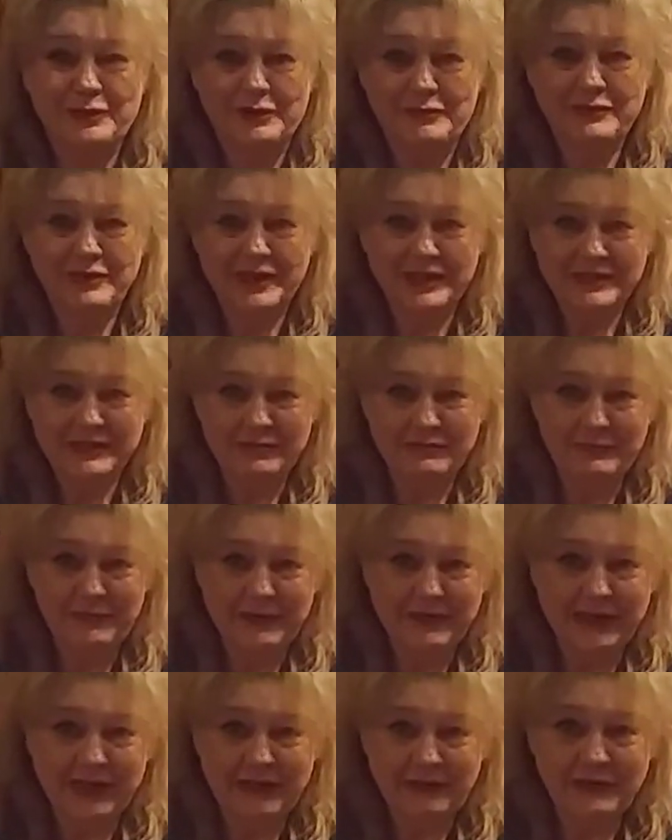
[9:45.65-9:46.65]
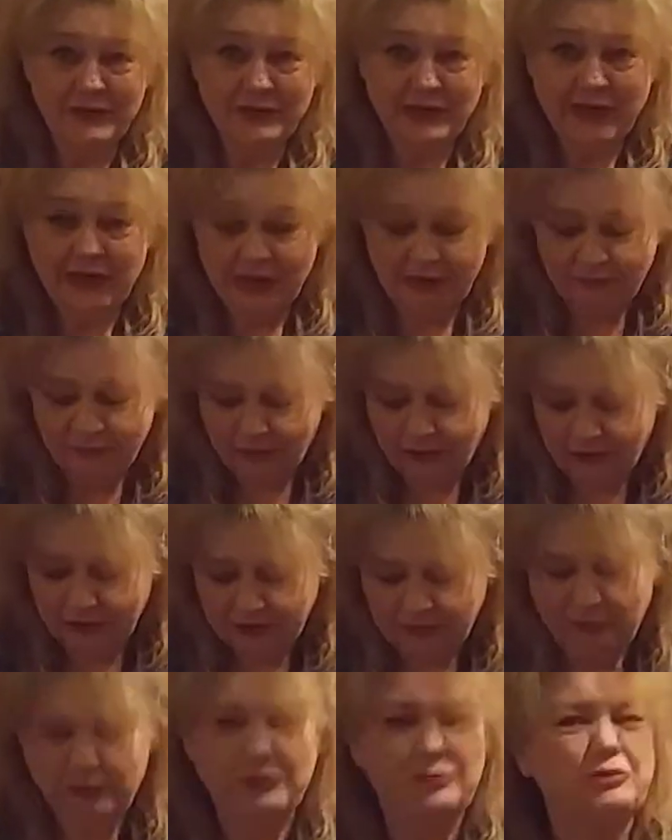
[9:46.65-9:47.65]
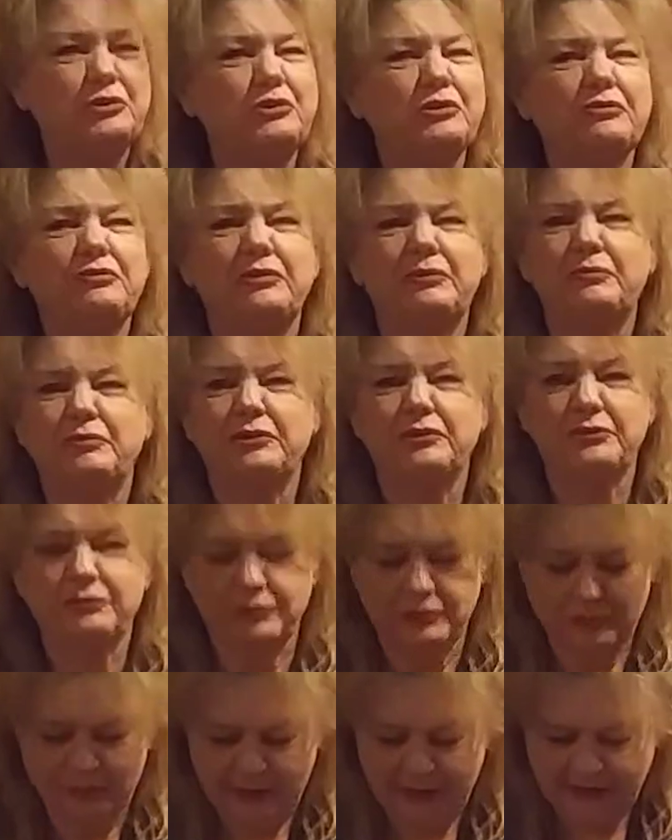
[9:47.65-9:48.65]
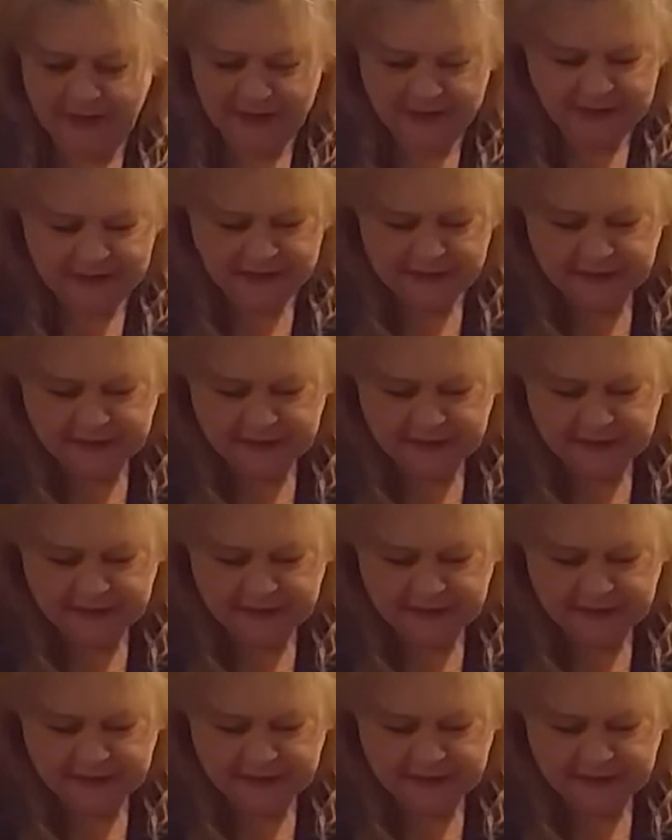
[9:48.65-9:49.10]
Have you guys ever been down there in California? Beautiful, beautiful place.